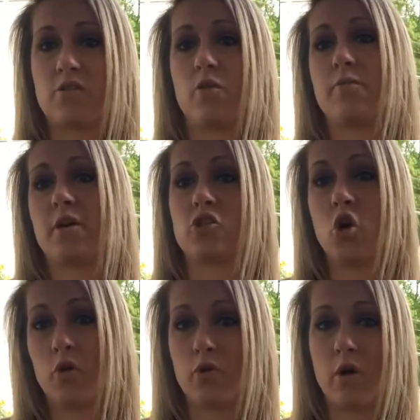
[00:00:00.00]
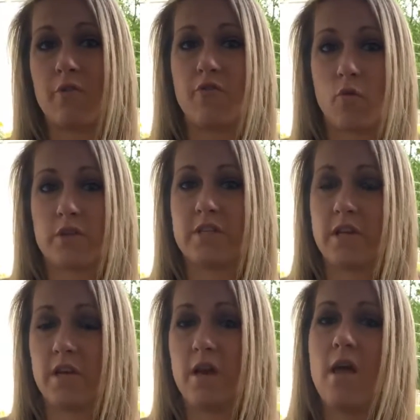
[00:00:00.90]
So it would be a total of
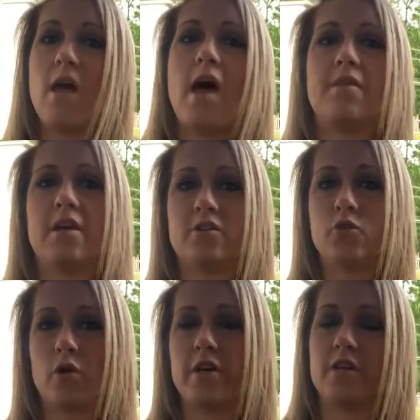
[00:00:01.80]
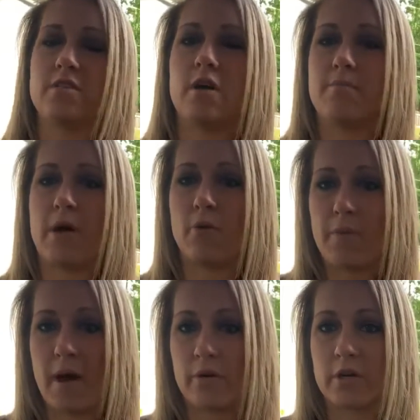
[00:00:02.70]
14 and then 20 dumbbell
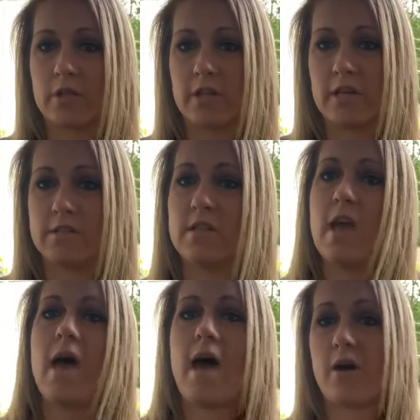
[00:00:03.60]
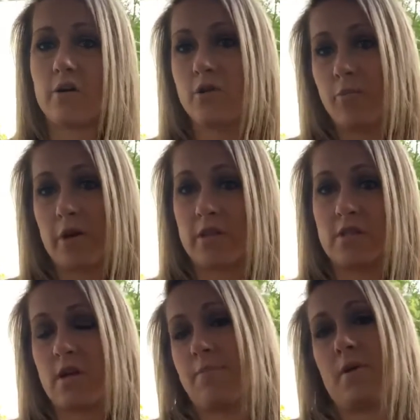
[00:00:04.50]
power cleans. How you break these
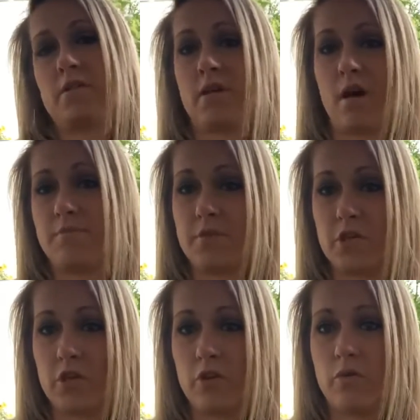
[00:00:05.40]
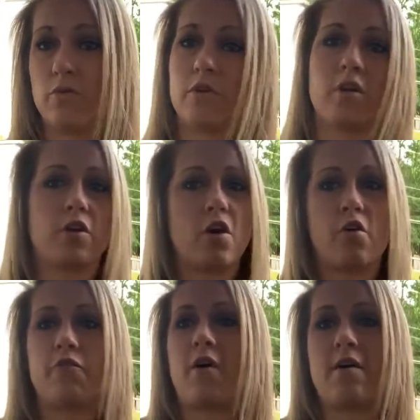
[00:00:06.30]
up is up to you. You can go
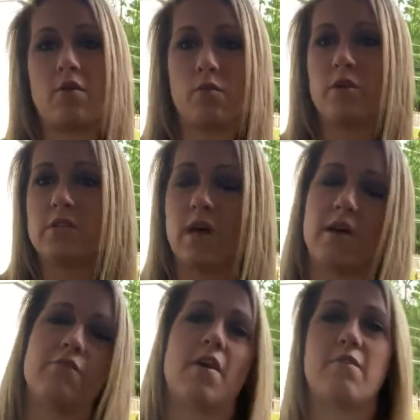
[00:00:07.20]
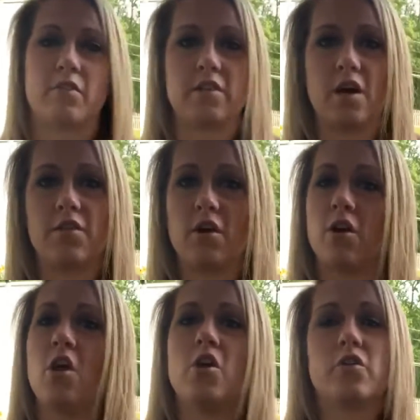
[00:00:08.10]
five on one side, five on the other.
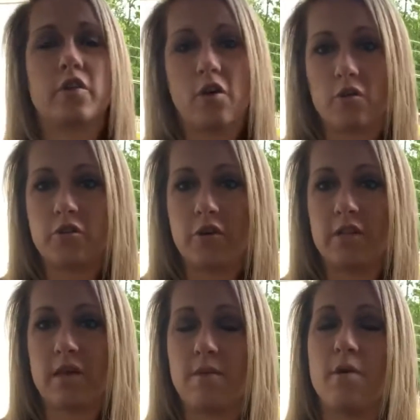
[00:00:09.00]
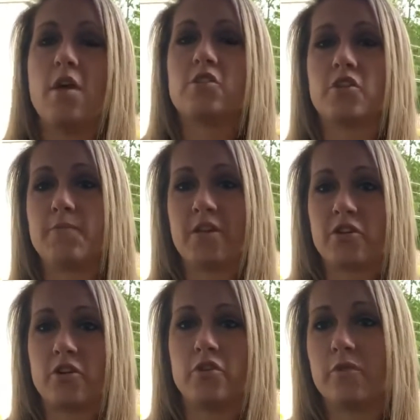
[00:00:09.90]
You can alternate them. Just make
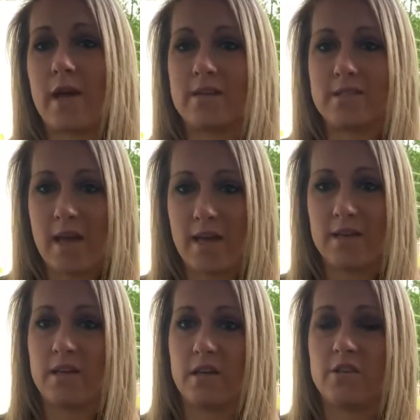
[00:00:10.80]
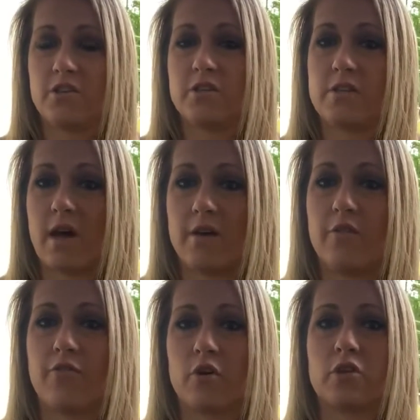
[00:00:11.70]
sure you get 10 each side
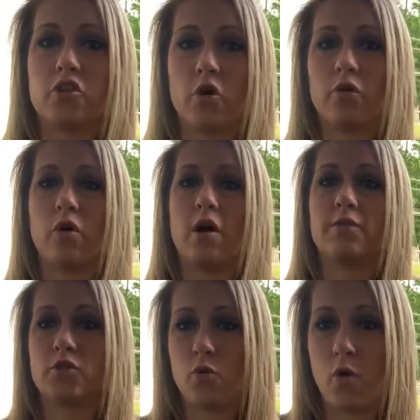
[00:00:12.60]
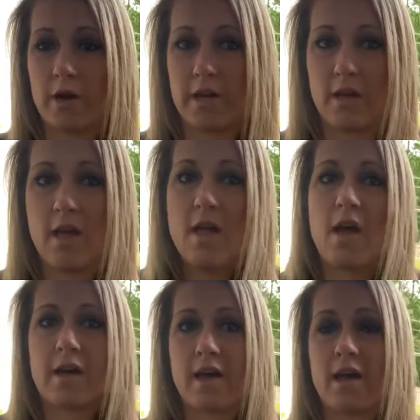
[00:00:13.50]
for a total of 20.
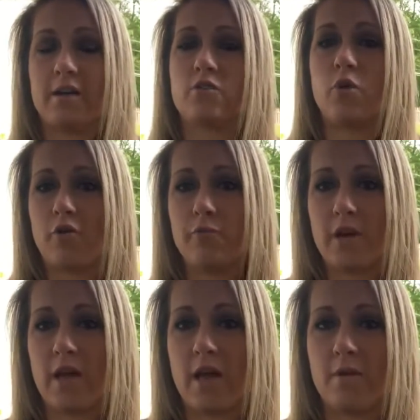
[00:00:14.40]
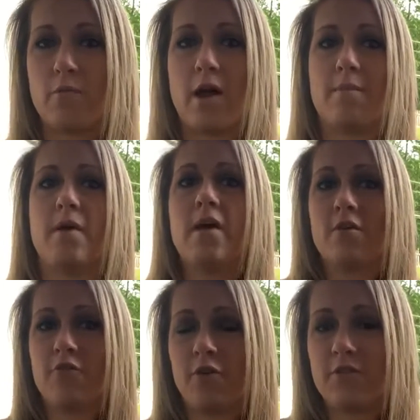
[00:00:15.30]
Again, 12 minute AMRAP,
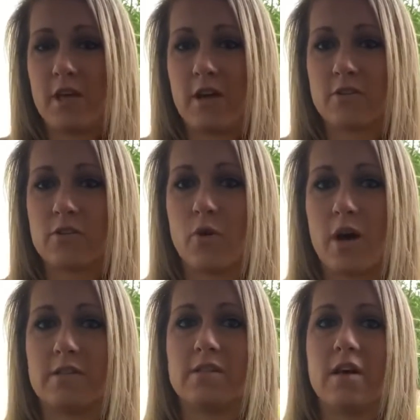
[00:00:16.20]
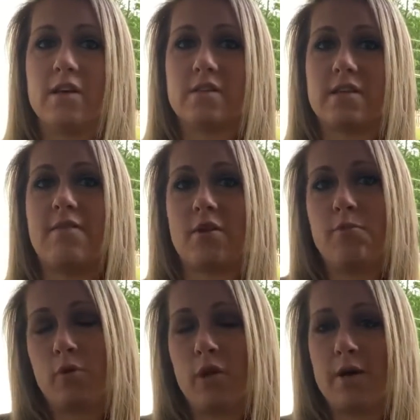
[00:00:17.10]
50 air squats, seven
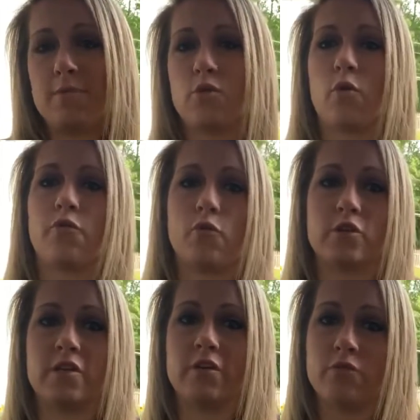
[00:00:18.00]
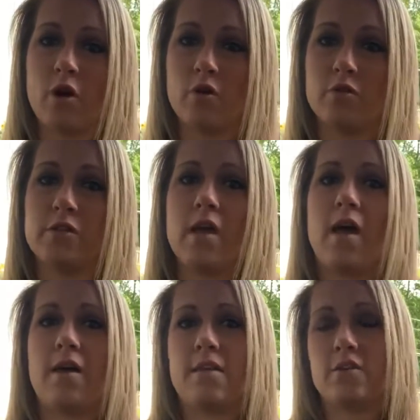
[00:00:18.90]
pull-ups or 14 rows,
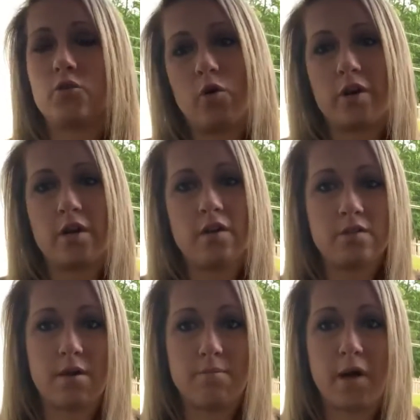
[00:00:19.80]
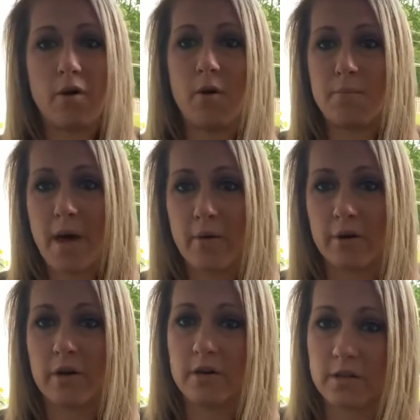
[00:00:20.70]
and then 20 dumbbell
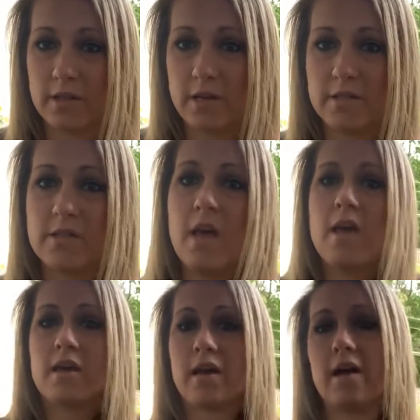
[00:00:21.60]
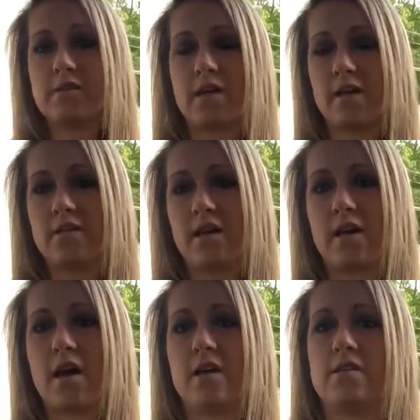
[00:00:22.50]
power cleans. Get outside today,
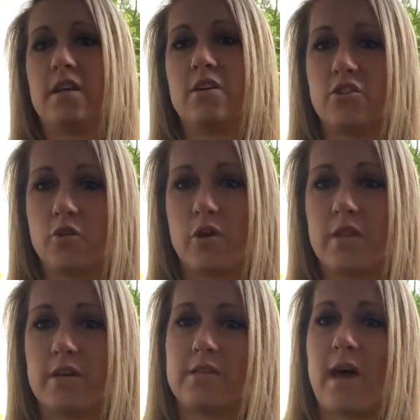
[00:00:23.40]
guys. Enjoy this.